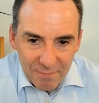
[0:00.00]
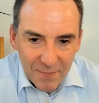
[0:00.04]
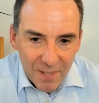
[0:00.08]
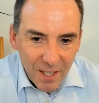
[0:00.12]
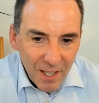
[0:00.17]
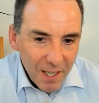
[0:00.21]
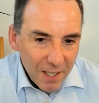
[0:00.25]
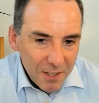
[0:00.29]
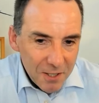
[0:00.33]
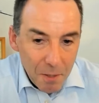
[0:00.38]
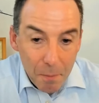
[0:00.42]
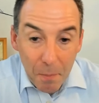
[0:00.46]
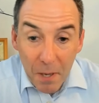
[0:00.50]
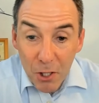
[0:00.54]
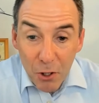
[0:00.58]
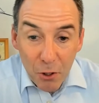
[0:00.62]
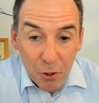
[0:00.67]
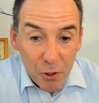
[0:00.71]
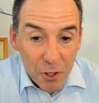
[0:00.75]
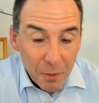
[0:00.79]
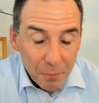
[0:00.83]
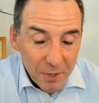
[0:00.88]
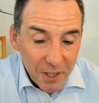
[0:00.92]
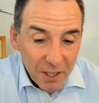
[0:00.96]
to measure
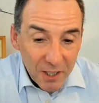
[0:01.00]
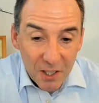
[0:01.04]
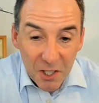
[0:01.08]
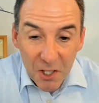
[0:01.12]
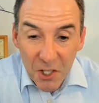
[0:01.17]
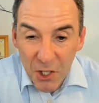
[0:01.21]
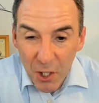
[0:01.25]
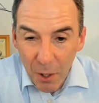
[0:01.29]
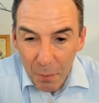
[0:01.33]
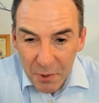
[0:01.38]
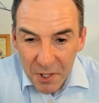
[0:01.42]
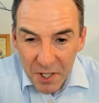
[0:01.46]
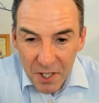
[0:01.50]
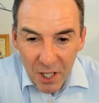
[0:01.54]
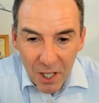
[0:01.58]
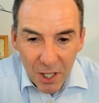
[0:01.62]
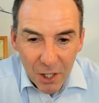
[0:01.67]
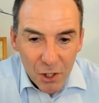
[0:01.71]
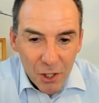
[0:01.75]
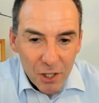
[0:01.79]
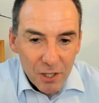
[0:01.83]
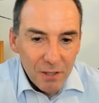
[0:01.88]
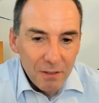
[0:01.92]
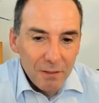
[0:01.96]
something in the
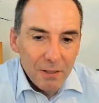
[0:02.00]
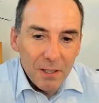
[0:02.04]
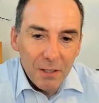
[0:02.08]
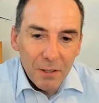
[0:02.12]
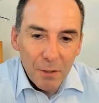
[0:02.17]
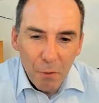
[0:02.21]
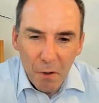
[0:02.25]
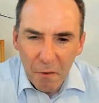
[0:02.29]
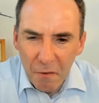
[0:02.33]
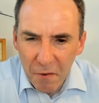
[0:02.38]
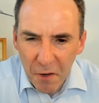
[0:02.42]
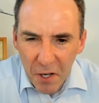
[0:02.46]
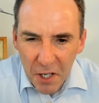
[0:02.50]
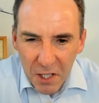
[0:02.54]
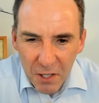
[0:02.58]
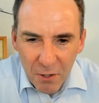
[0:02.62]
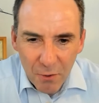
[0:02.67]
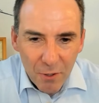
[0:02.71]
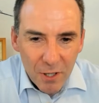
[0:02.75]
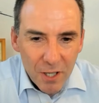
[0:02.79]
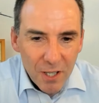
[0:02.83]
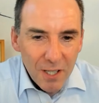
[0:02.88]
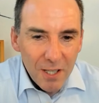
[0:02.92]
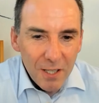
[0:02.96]
substation, in the
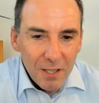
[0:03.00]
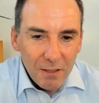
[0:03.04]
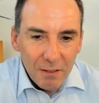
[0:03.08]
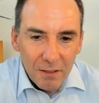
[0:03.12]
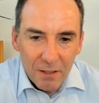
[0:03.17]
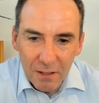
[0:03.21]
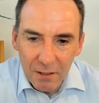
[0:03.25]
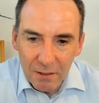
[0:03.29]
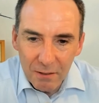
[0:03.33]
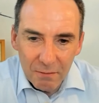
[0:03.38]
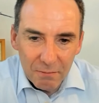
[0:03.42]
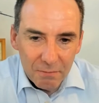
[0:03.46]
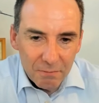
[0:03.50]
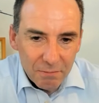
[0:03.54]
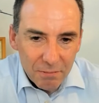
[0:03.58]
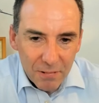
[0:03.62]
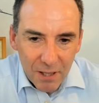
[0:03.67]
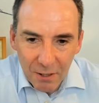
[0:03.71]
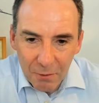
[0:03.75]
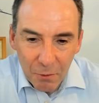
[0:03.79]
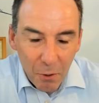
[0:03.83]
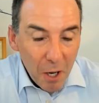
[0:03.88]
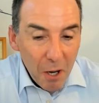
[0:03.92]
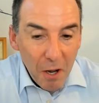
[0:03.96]
refinery, in the
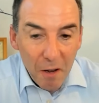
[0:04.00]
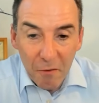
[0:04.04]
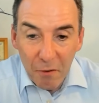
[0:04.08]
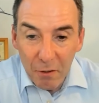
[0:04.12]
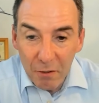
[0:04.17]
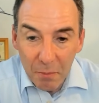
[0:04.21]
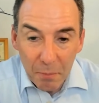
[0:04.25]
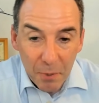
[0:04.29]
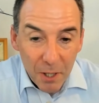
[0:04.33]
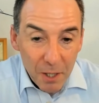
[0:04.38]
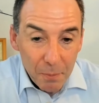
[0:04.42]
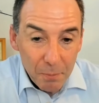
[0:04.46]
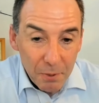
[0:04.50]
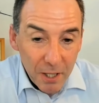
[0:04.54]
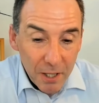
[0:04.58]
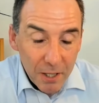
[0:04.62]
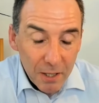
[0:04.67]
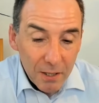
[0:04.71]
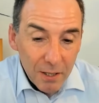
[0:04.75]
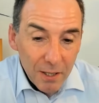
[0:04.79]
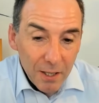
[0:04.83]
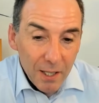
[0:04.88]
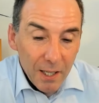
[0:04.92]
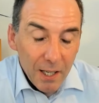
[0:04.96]
wherever the
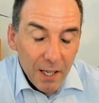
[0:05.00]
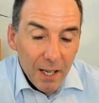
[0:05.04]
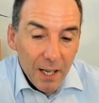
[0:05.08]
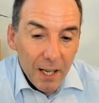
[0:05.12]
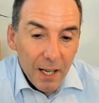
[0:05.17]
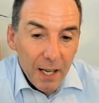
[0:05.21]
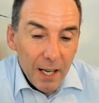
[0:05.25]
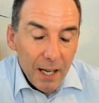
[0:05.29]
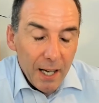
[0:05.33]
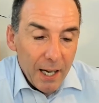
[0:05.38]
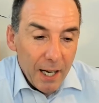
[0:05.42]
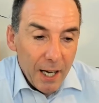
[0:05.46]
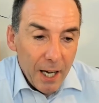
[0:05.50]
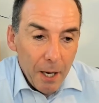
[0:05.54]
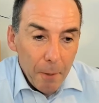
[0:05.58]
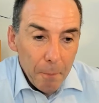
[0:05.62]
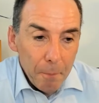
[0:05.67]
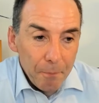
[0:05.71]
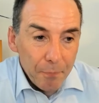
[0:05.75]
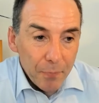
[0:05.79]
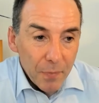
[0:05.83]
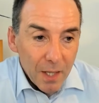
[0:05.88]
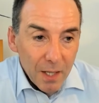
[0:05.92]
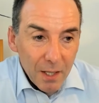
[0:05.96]
pipeline.
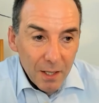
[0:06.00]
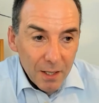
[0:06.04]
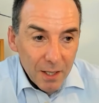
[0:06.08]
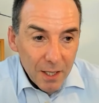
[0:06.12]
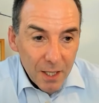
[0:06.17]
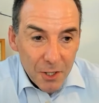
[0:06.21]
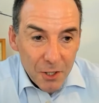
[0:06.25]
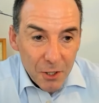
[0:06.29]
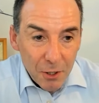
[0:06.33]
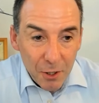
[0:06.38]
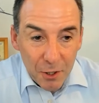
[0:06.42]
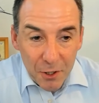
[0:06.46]
Um, so